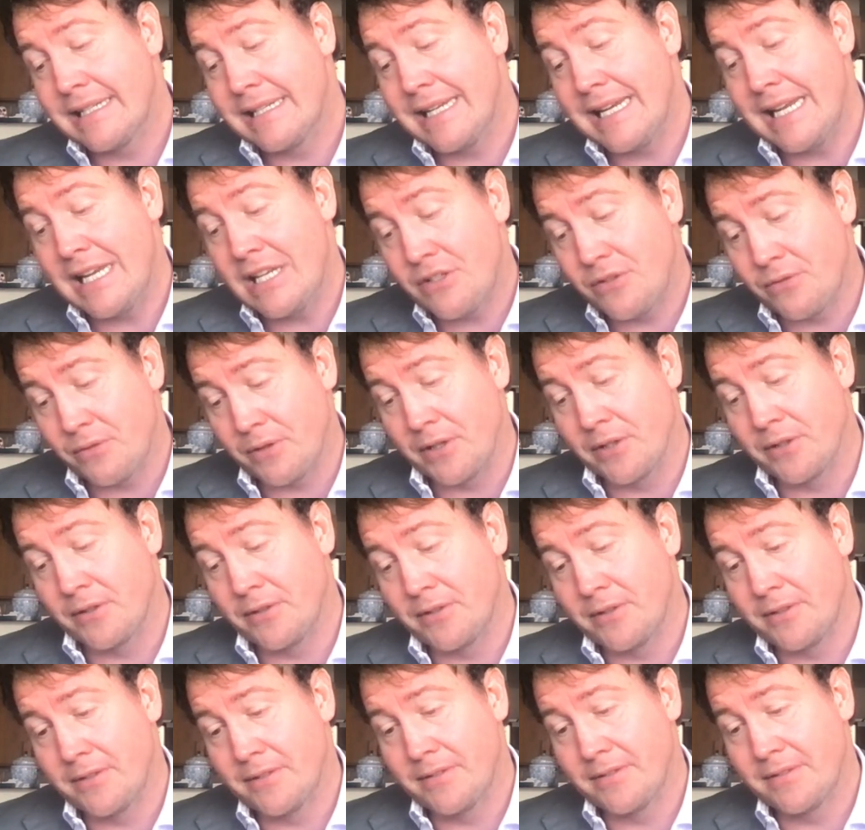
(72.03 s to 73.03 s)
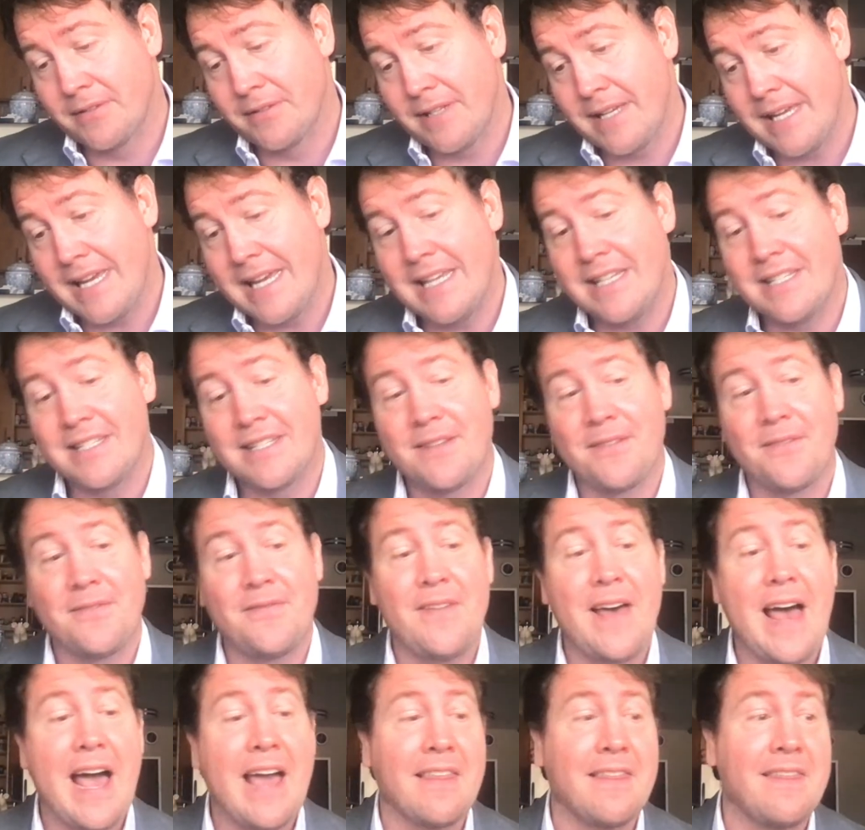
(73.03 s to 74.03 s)
Israel is the
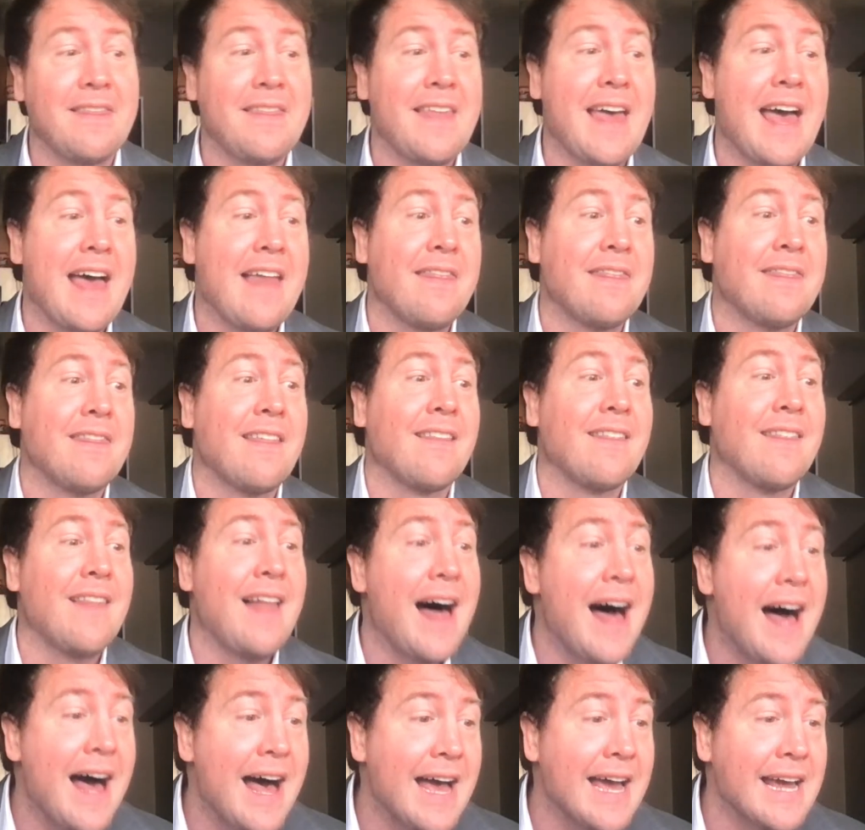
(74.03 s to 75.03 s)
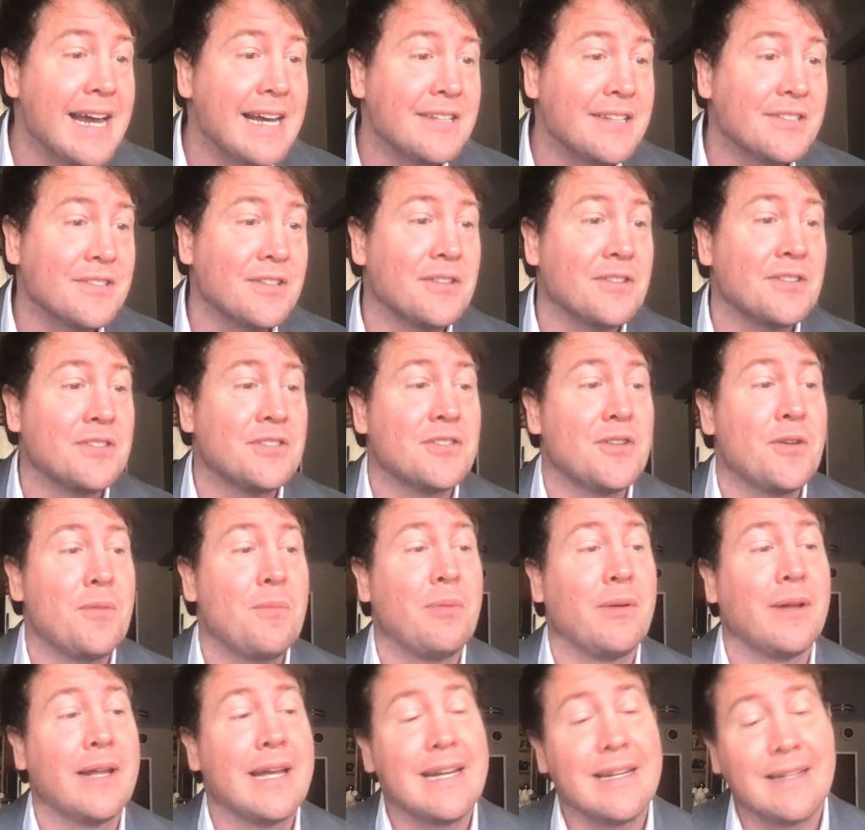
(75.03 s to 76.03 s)
fact that the lies are so
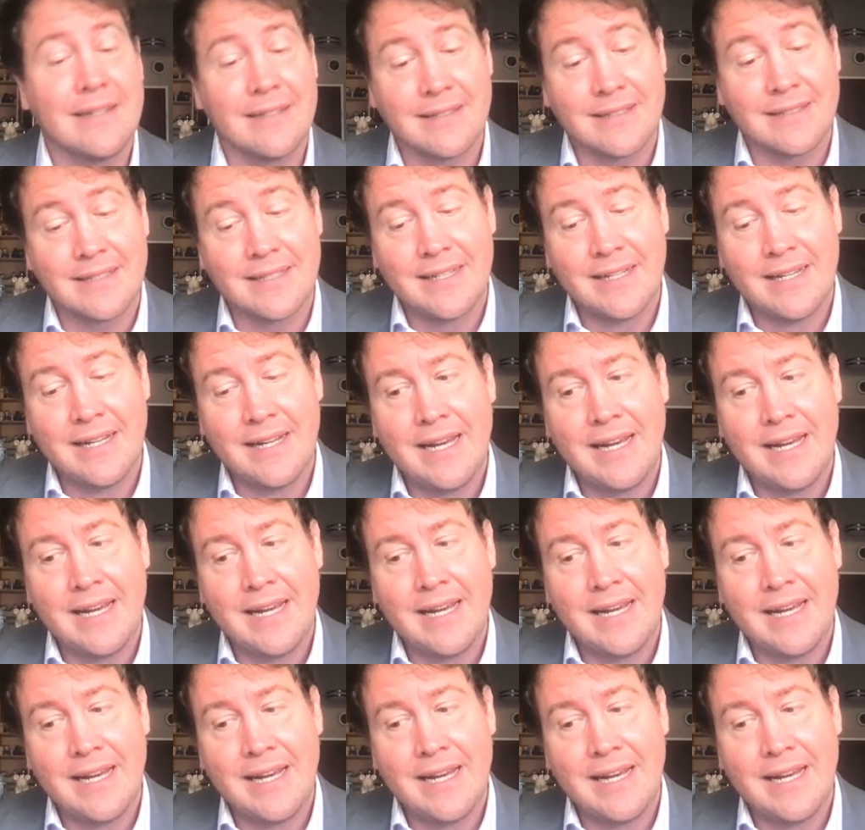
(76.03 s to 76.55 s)
blatant.